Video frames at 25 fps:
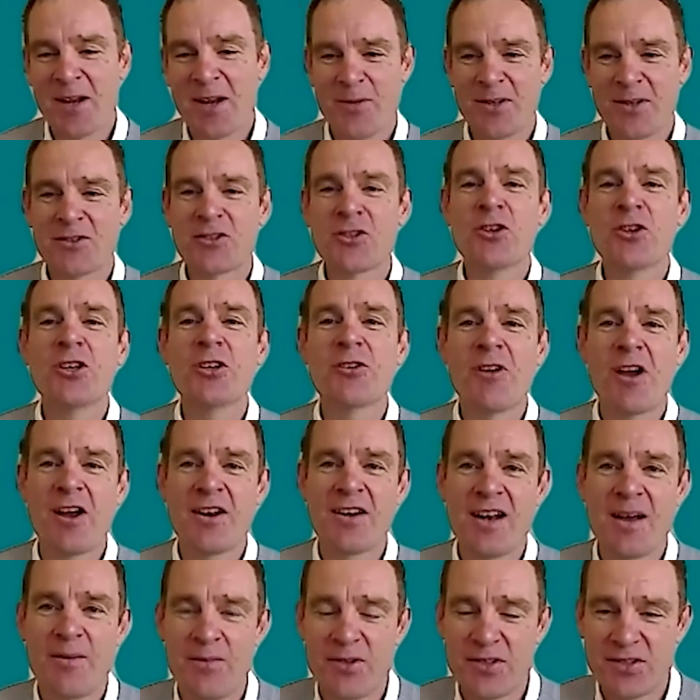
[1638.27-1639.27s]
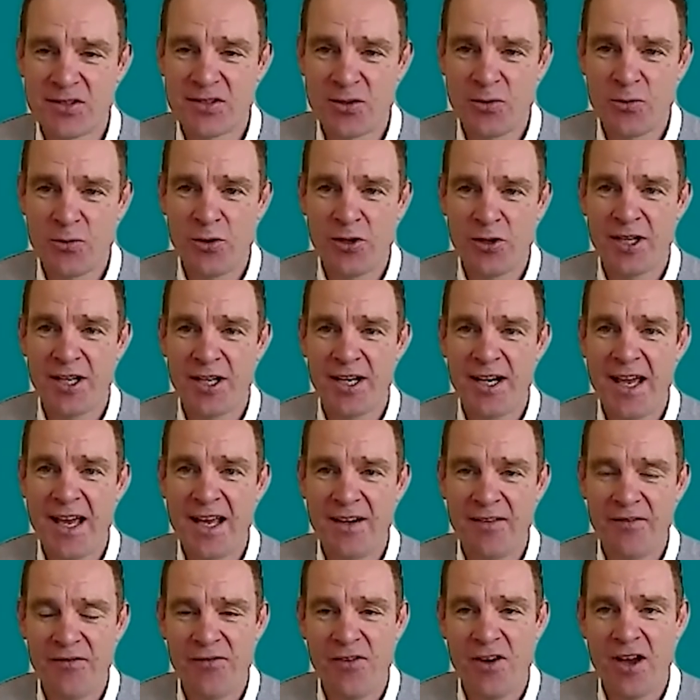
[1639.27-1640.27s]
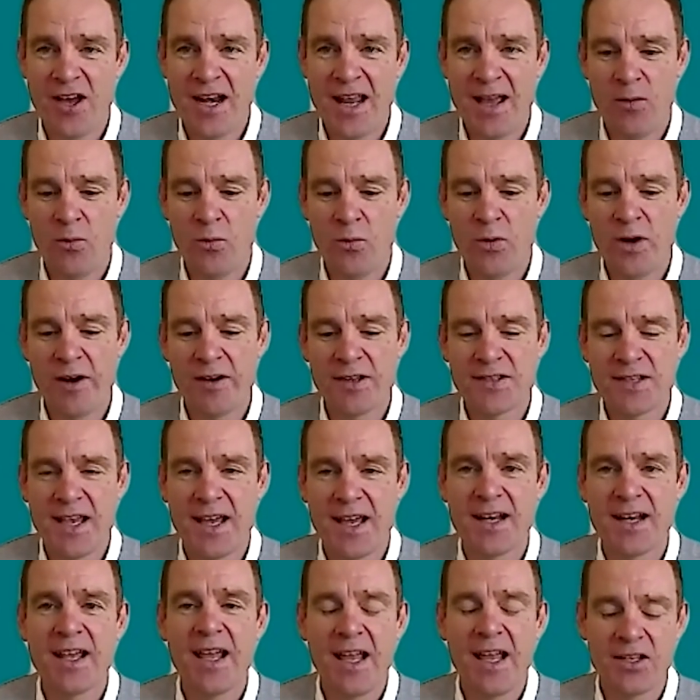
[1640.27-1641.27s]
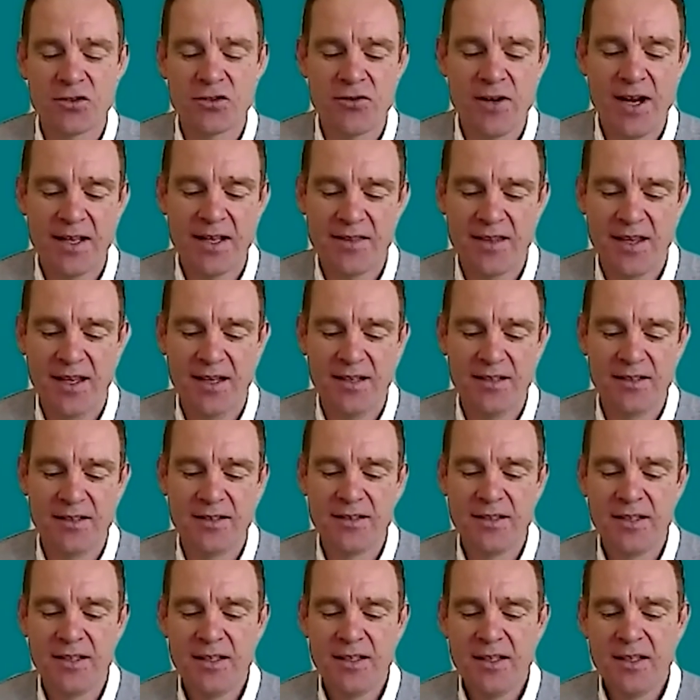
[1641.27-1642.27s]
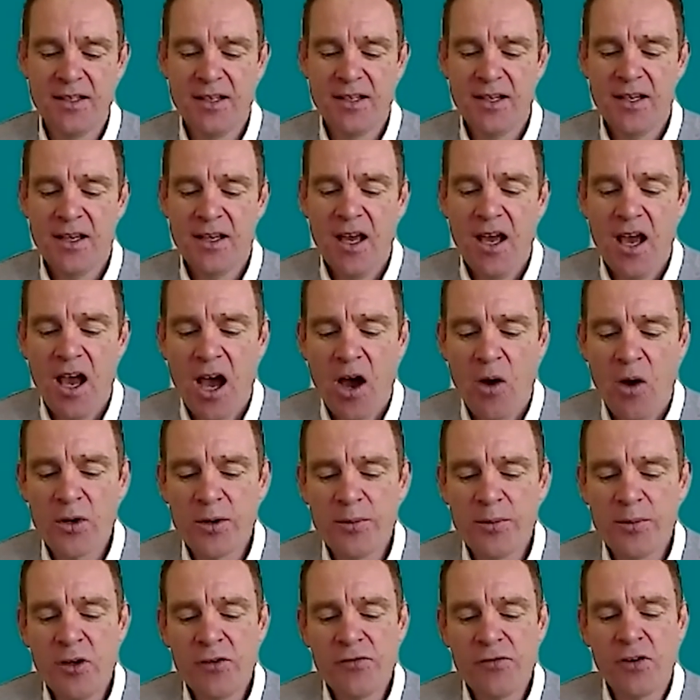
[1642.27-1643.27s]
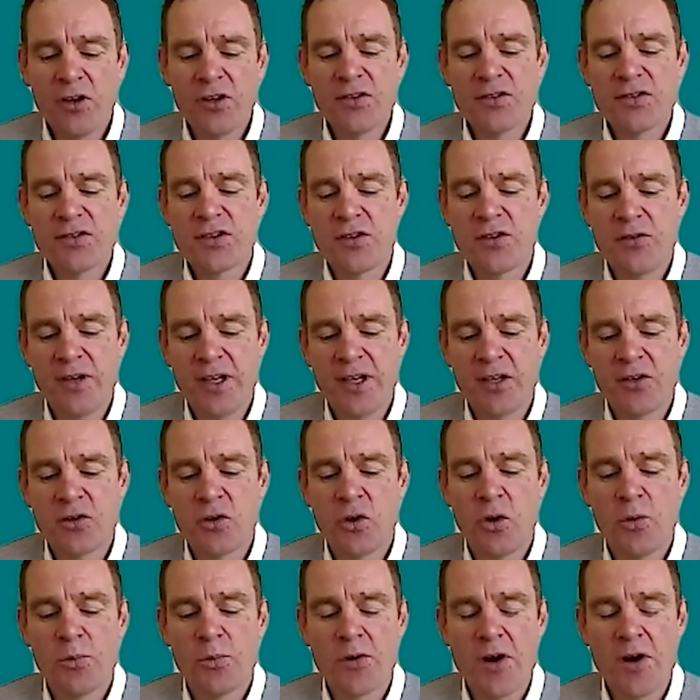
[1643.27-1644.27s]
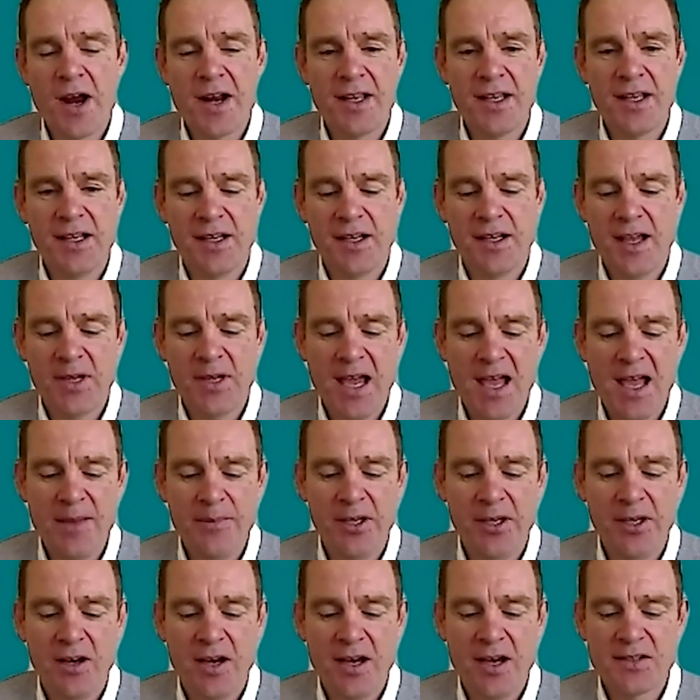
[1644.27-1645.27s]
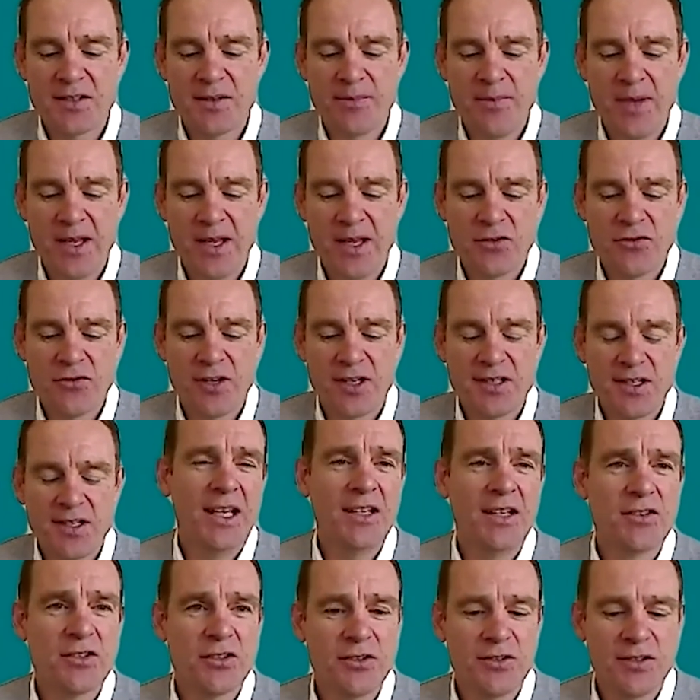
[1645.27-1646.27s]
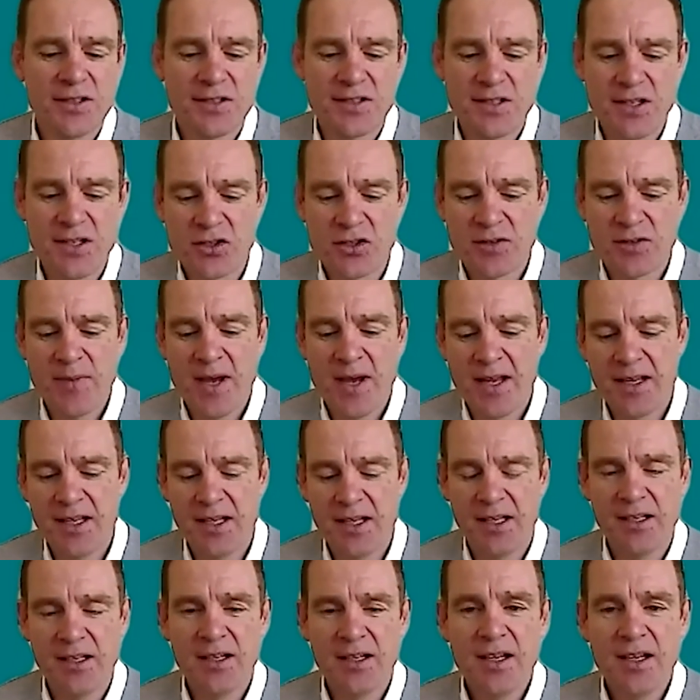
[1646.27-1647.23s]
But do your own numbers to work it out and find out where it's at and track that. I want to move on to incorporating KPIs and metrics into decision making.